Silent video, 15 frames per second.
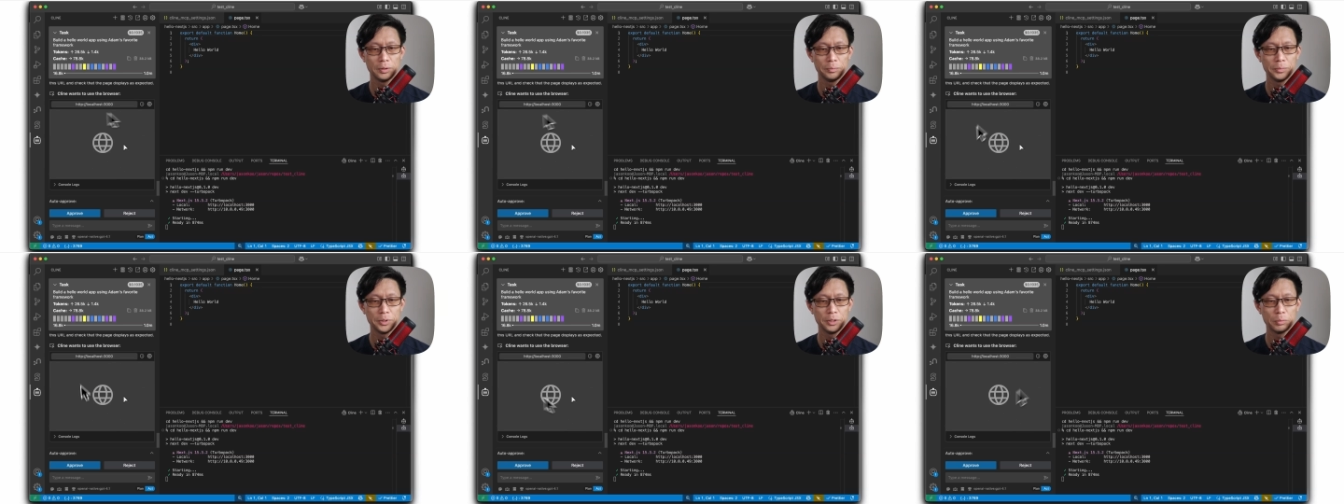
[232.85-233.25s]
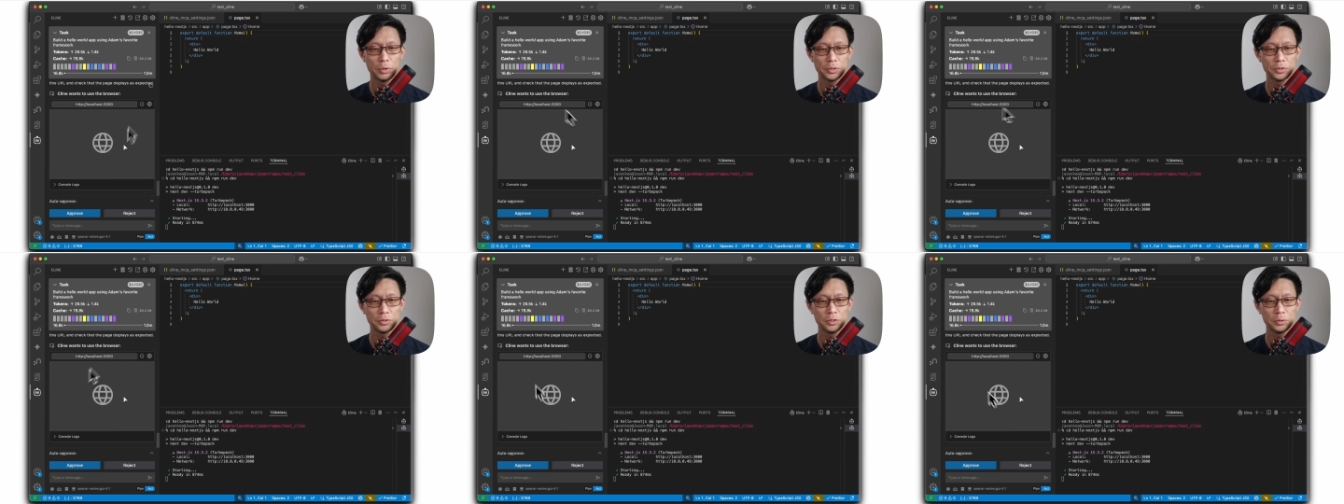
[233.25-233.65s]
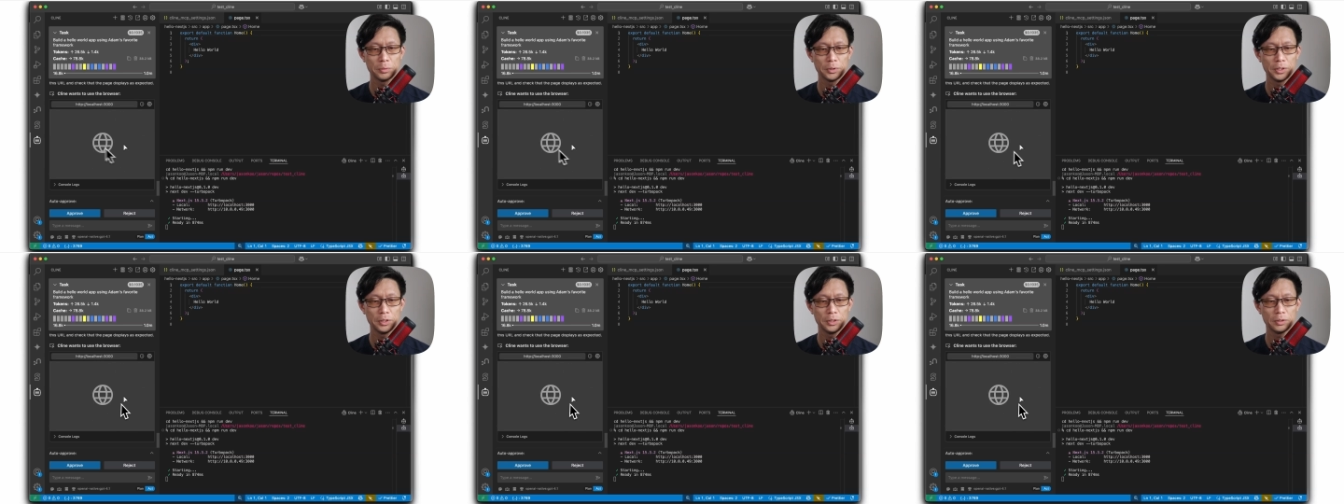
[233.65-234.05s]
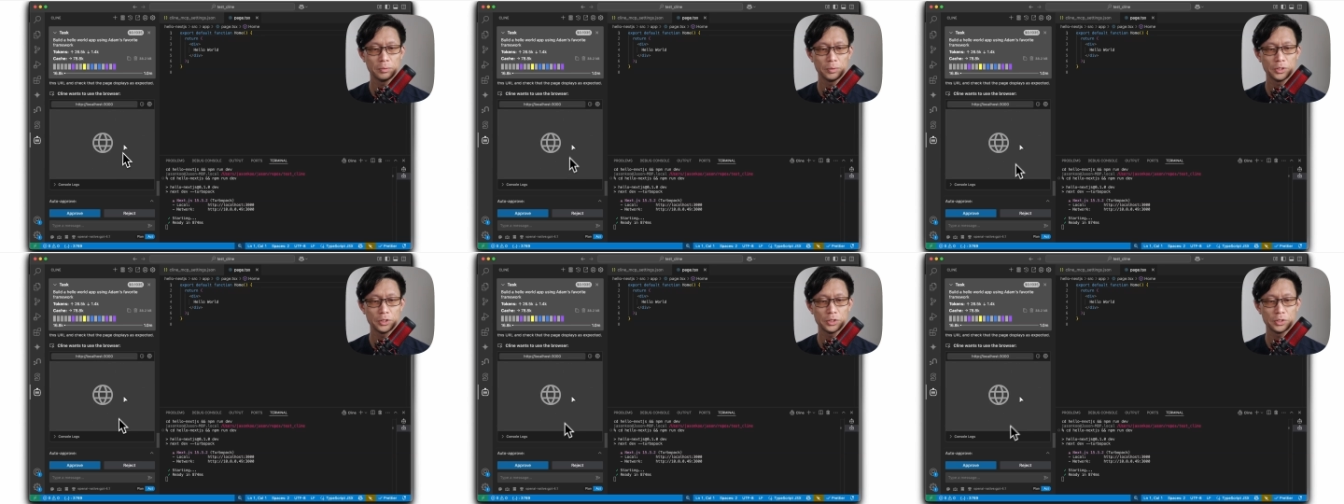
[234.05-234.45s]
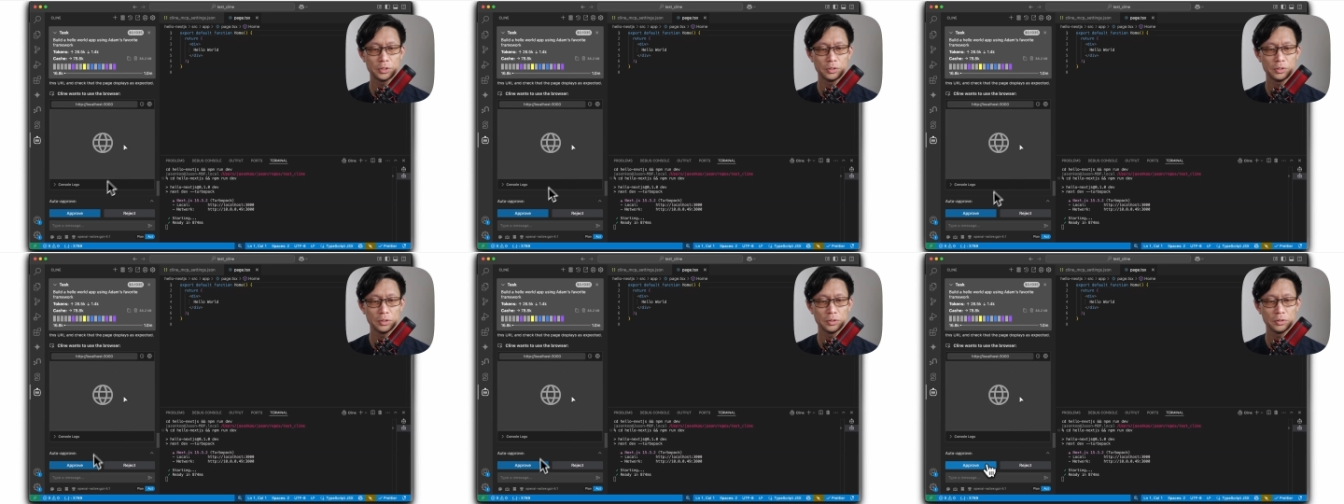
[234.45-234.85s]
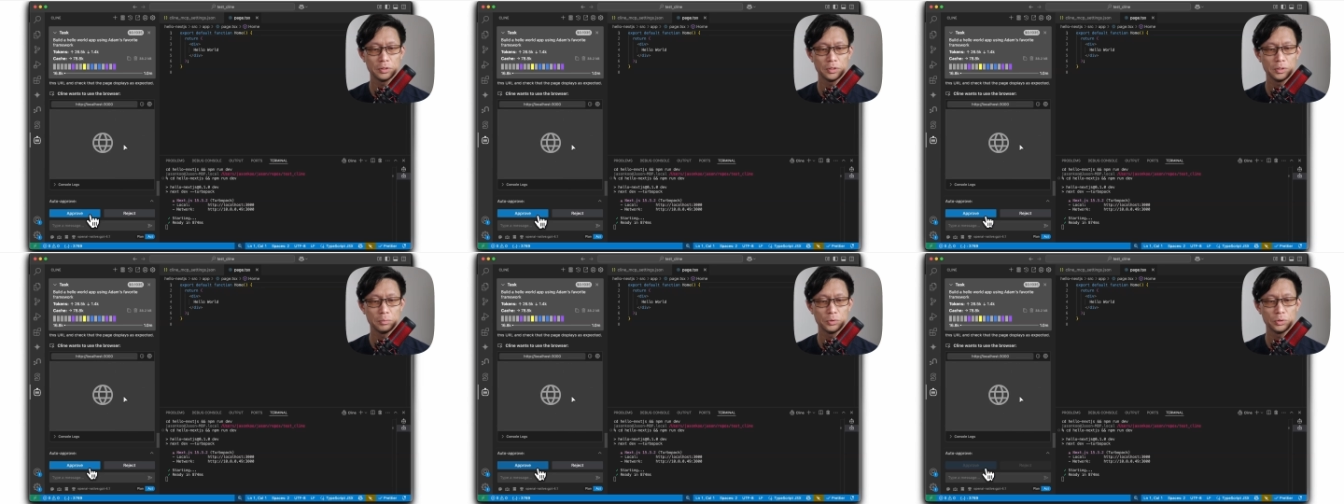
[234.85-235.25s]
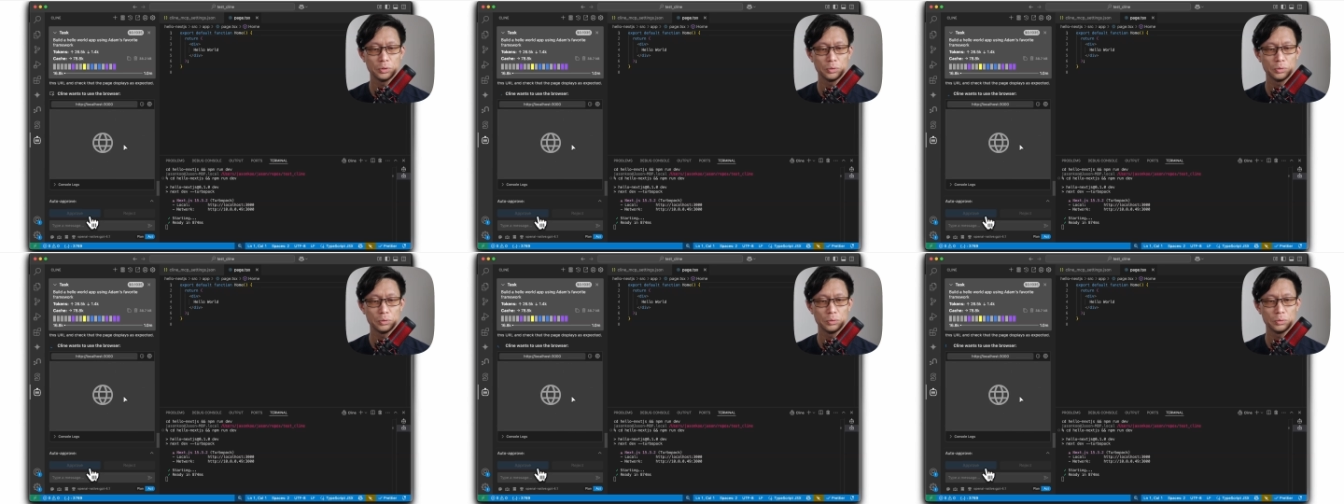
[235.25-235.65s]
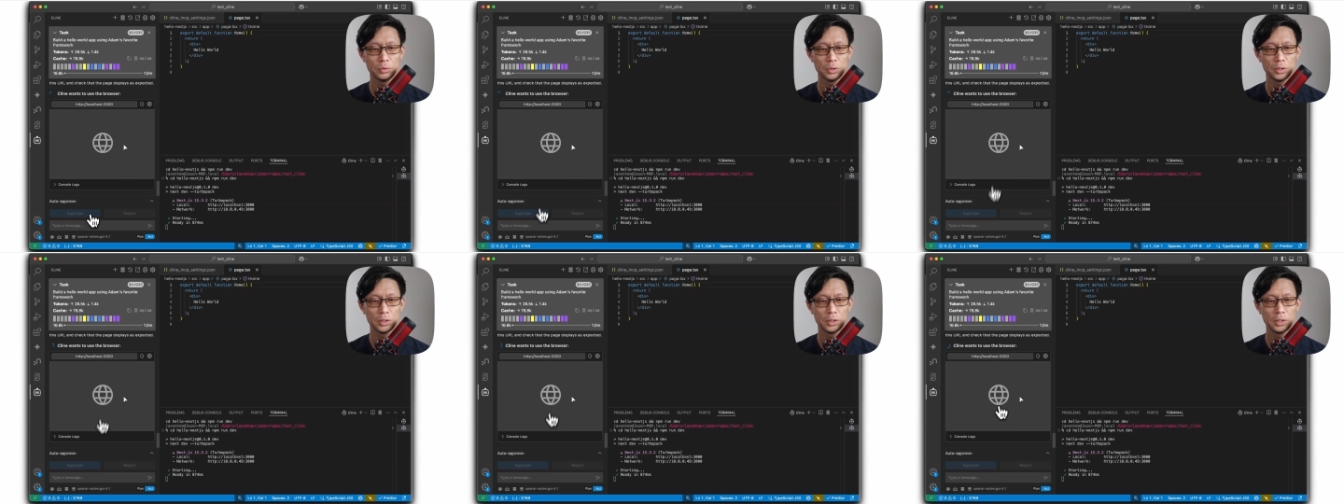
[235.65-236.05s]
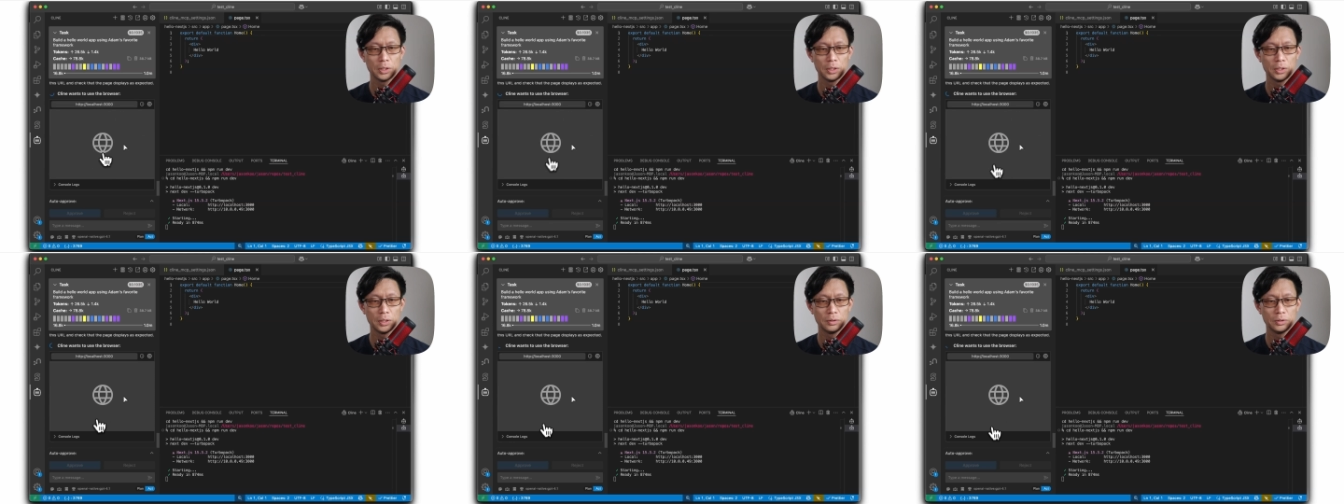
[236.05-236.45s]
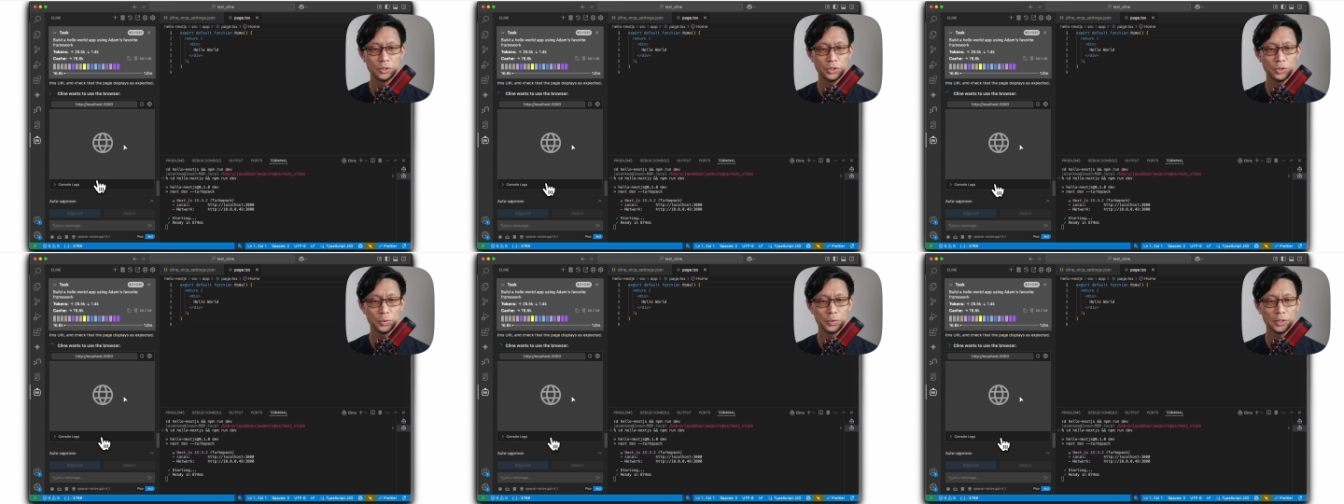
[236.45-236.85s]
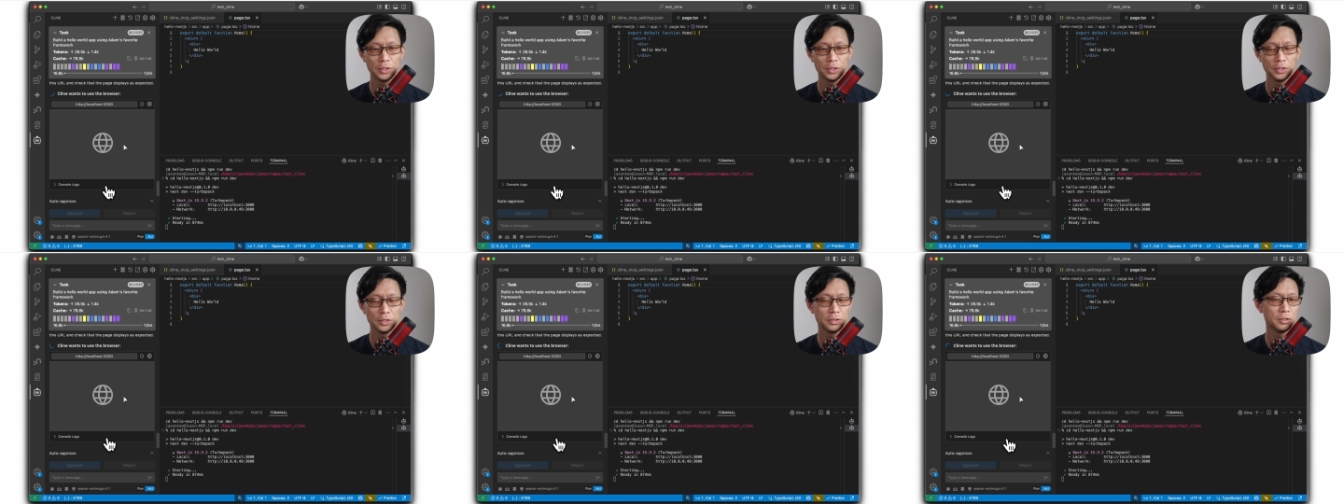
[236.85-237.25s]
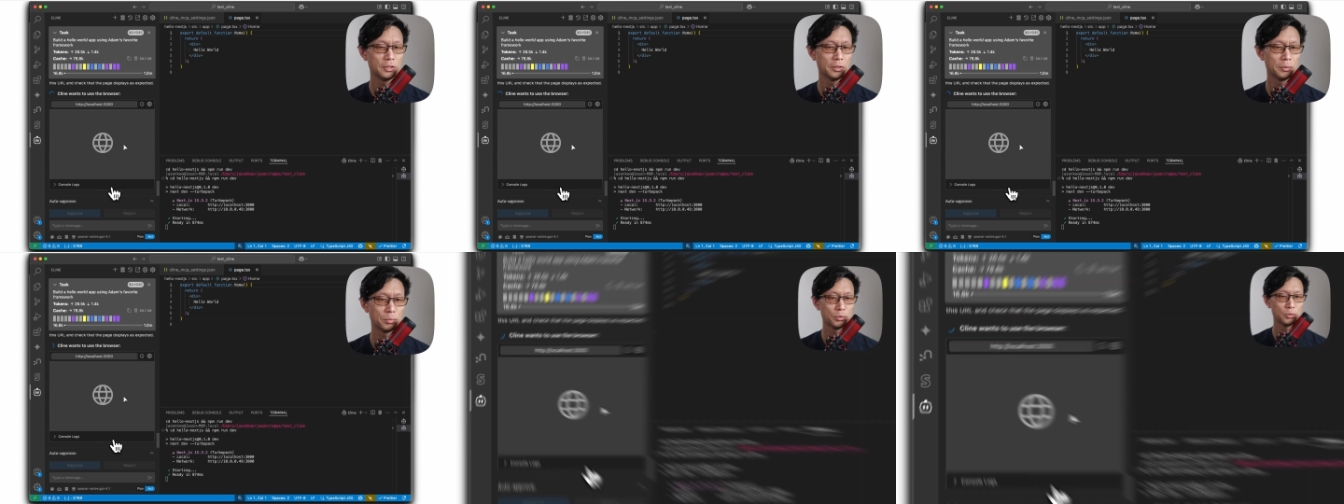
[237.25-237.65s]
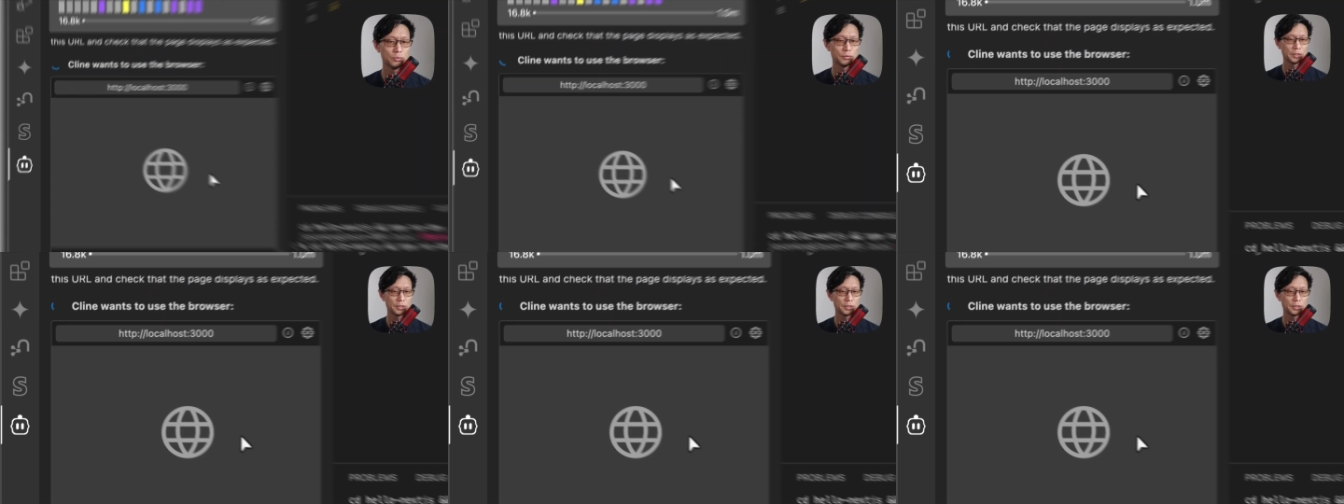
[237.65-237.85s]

mini browser display here, which doesn't seem to show anything until I approve, I